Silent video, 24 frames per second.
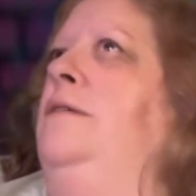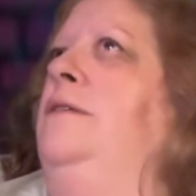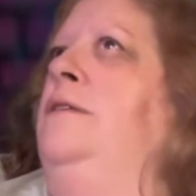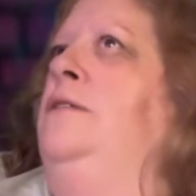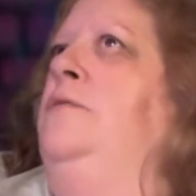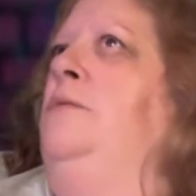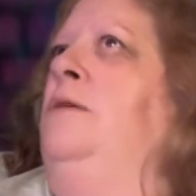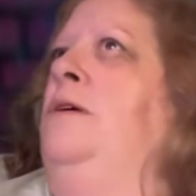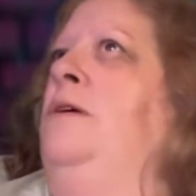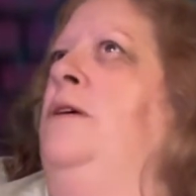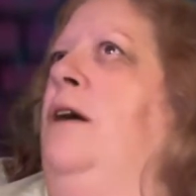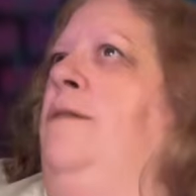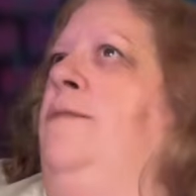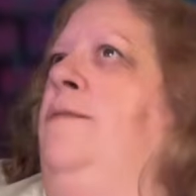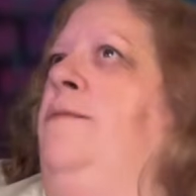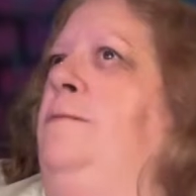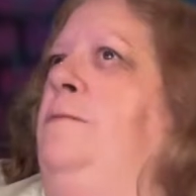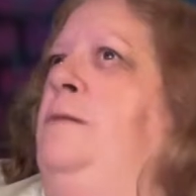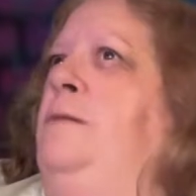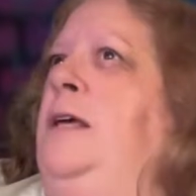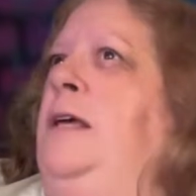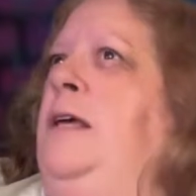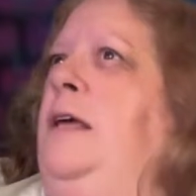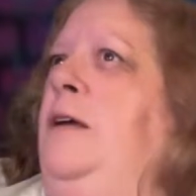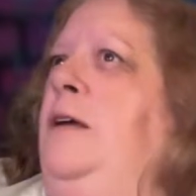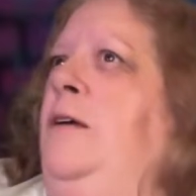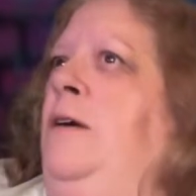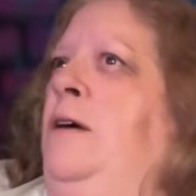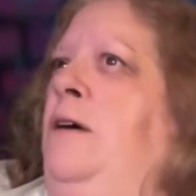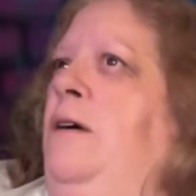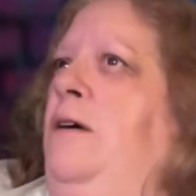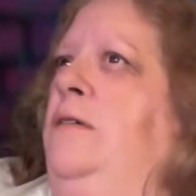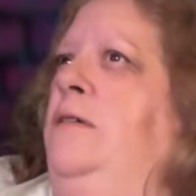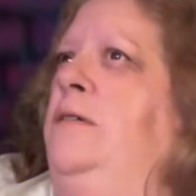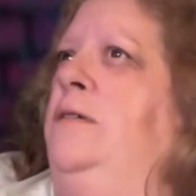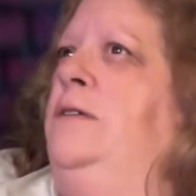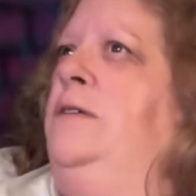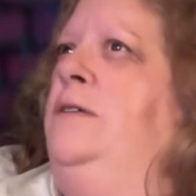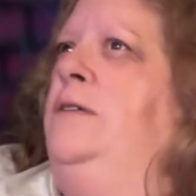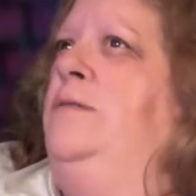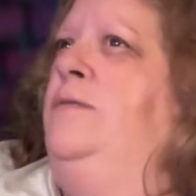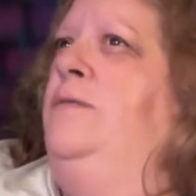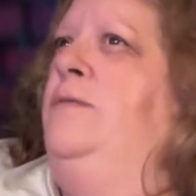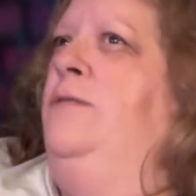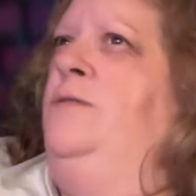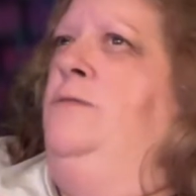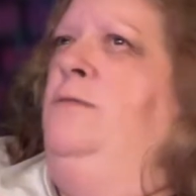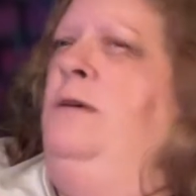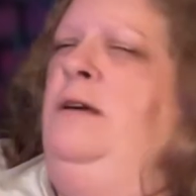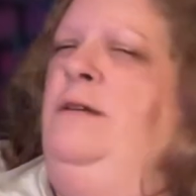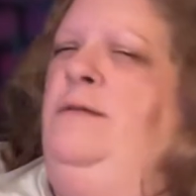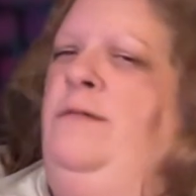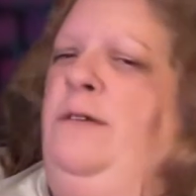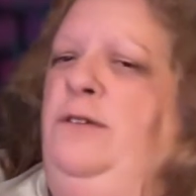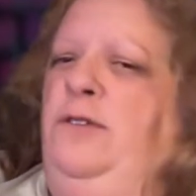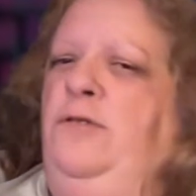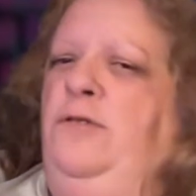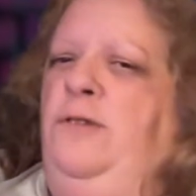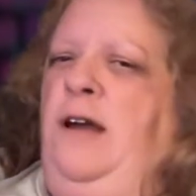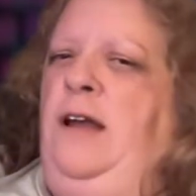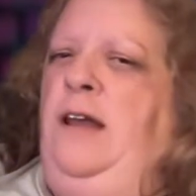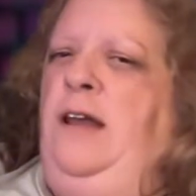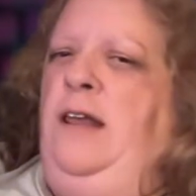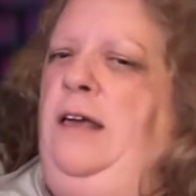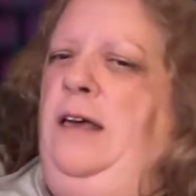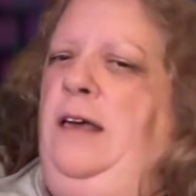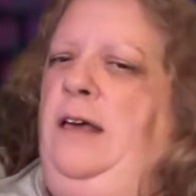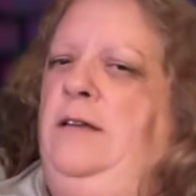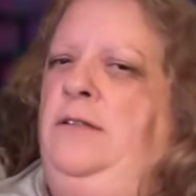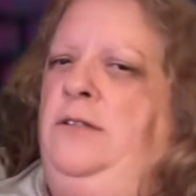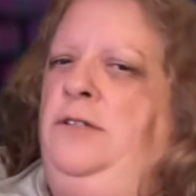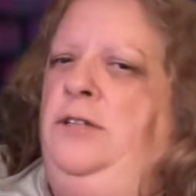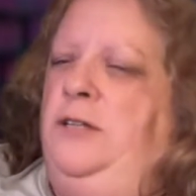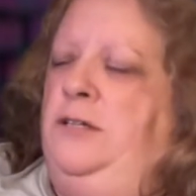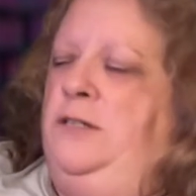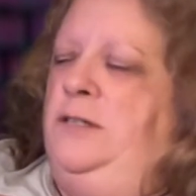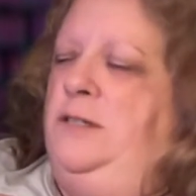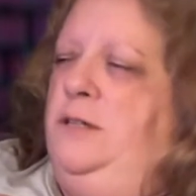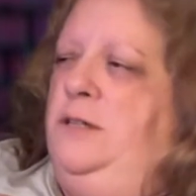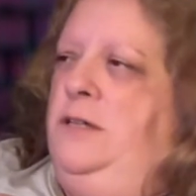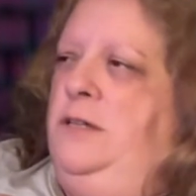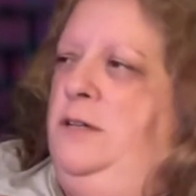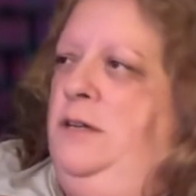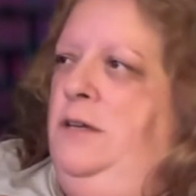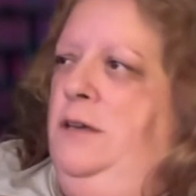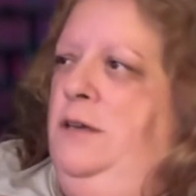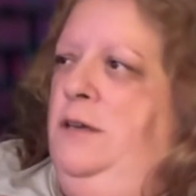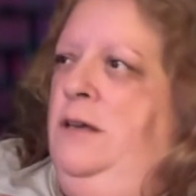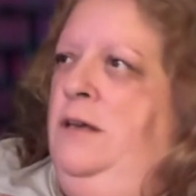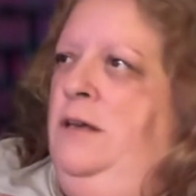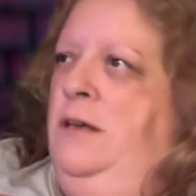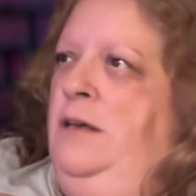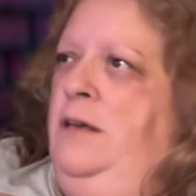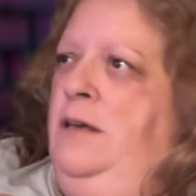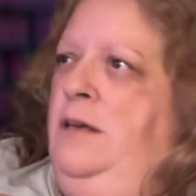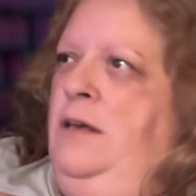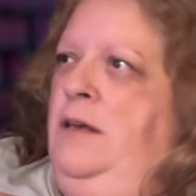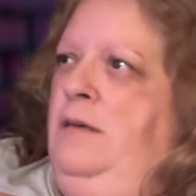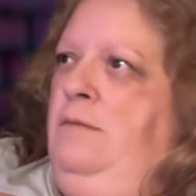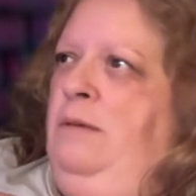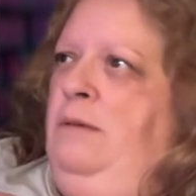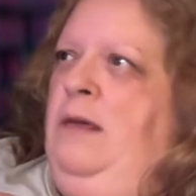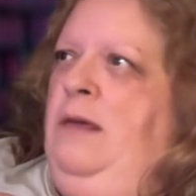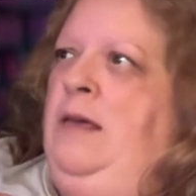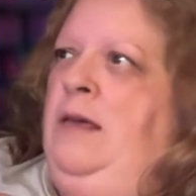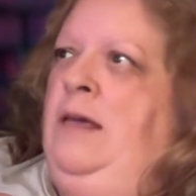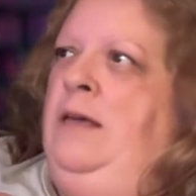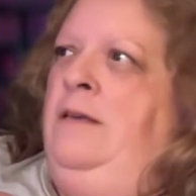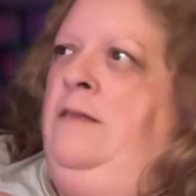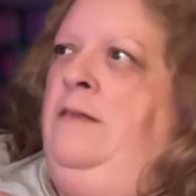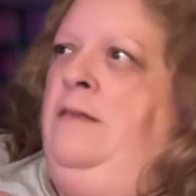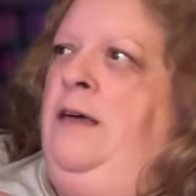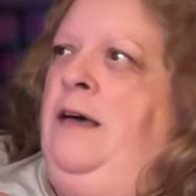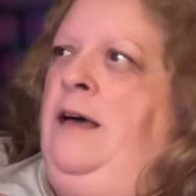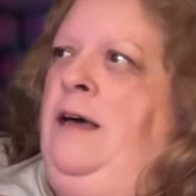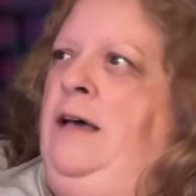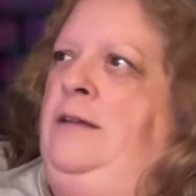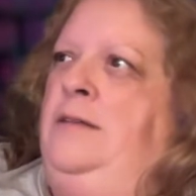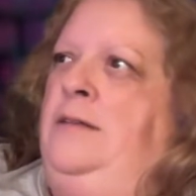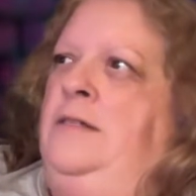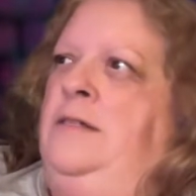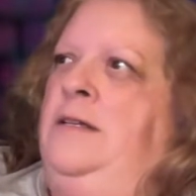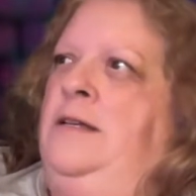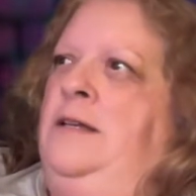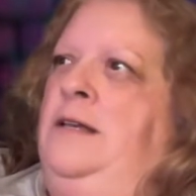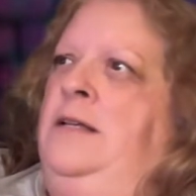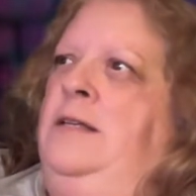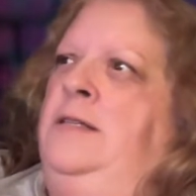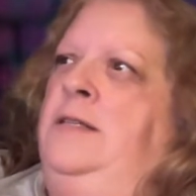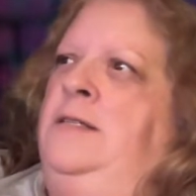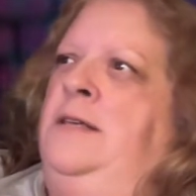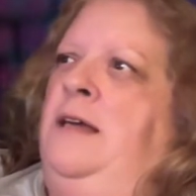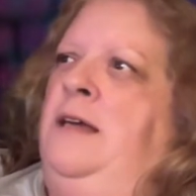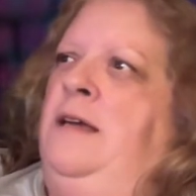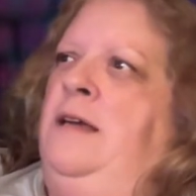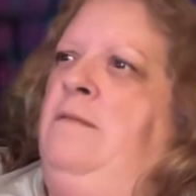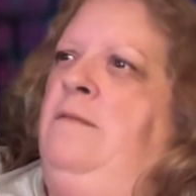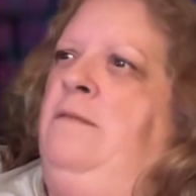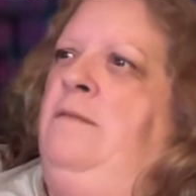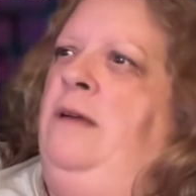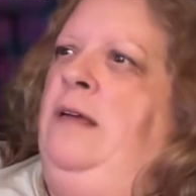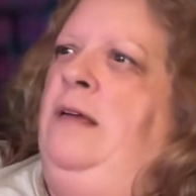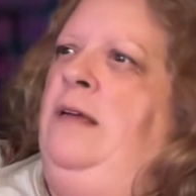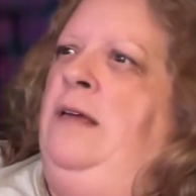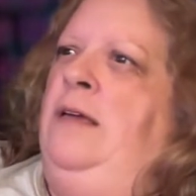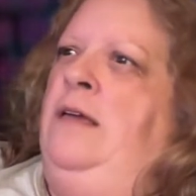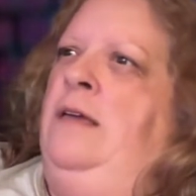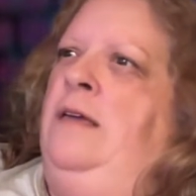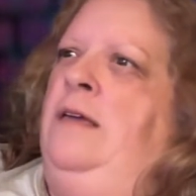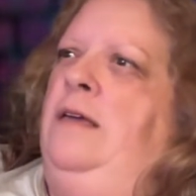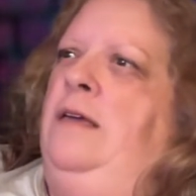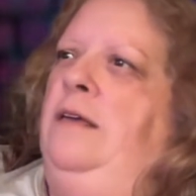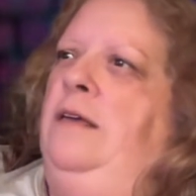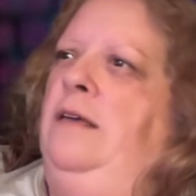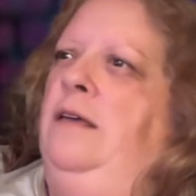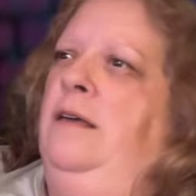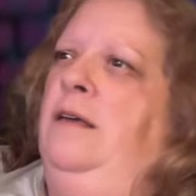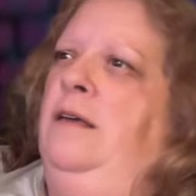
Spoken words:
this week off from taking calls because the first week of our training is just being in class, and then the second week,